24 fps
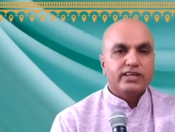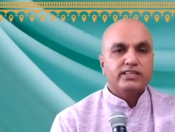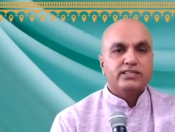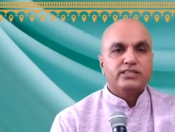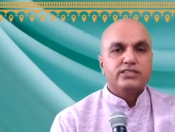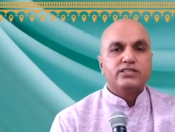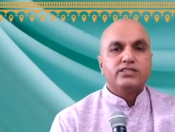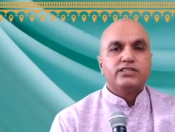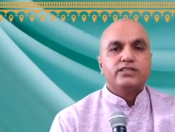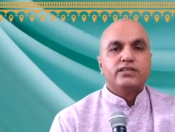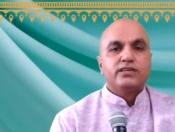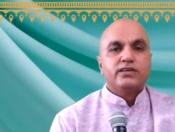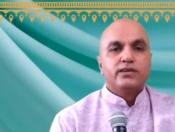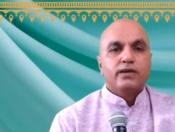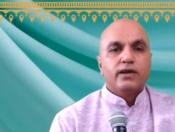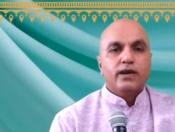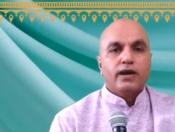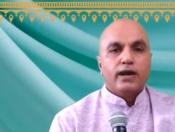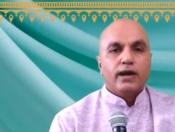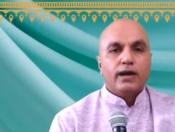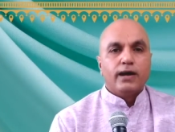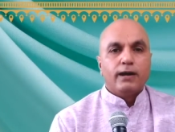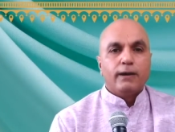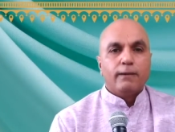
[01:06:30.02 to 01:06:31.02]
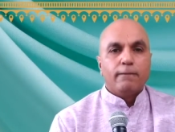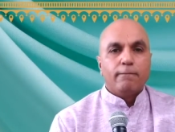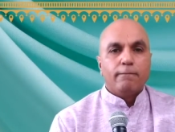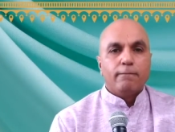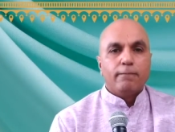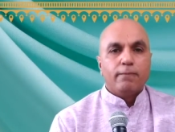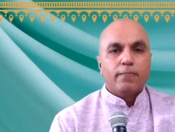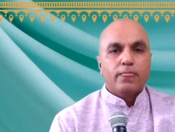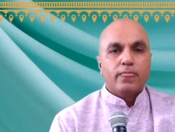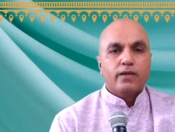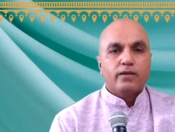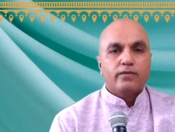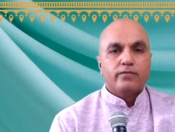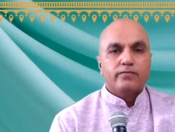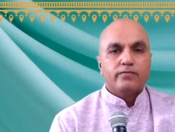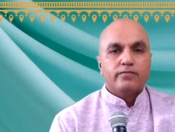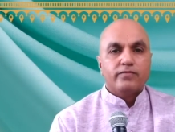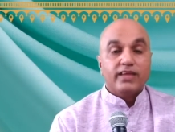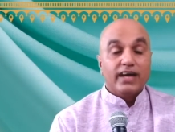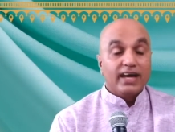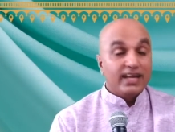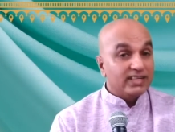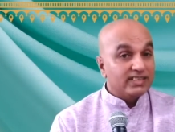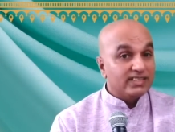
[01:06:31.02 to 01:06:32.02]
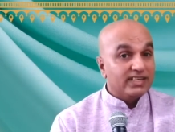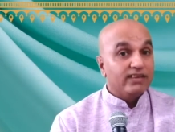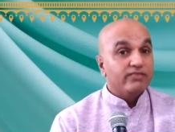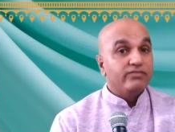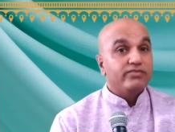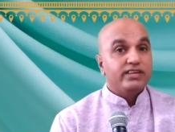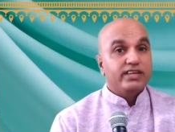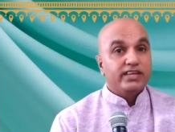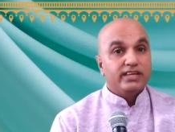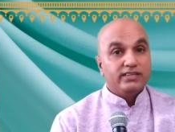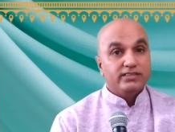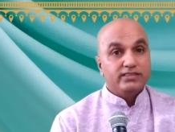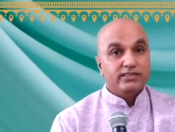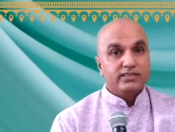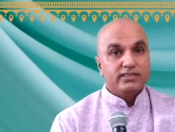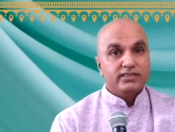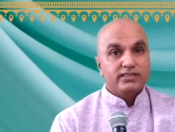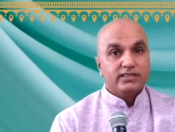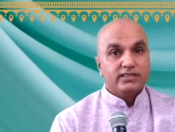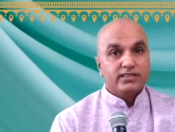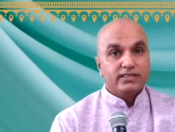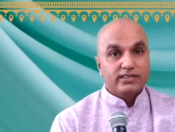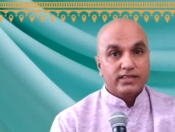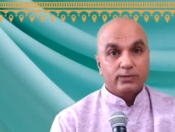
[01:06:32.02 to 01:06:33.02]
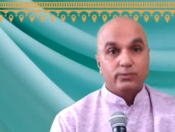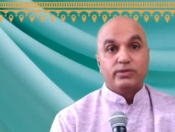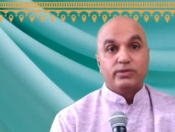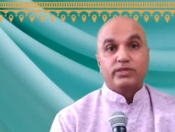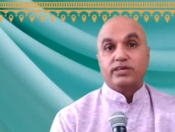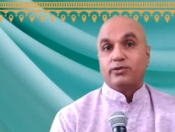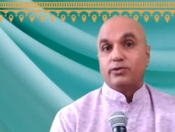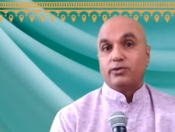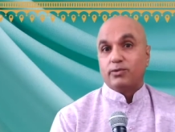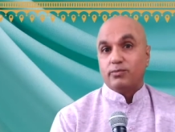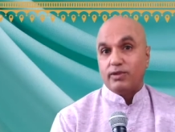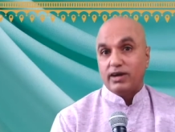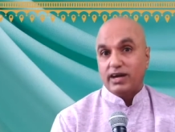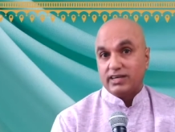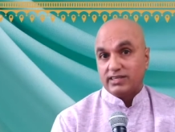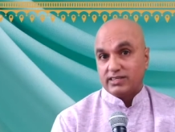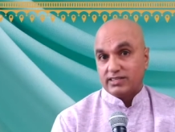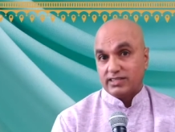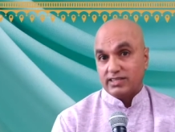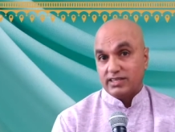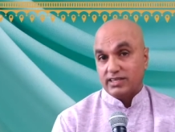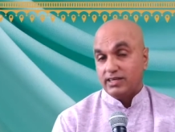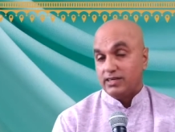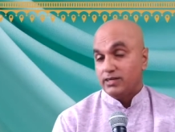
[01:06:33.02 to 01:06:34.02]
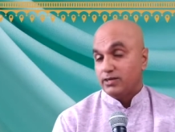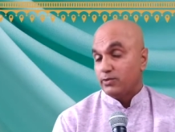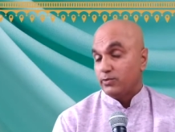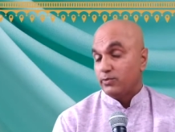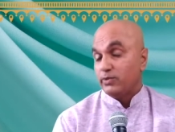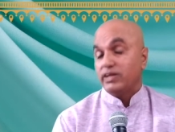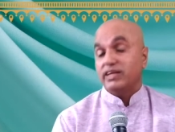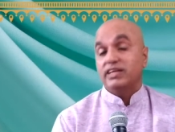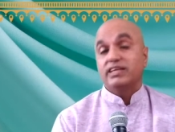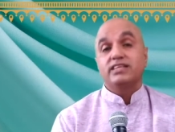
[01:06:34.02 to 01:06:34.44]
friends, that is evidence that with our bhakti,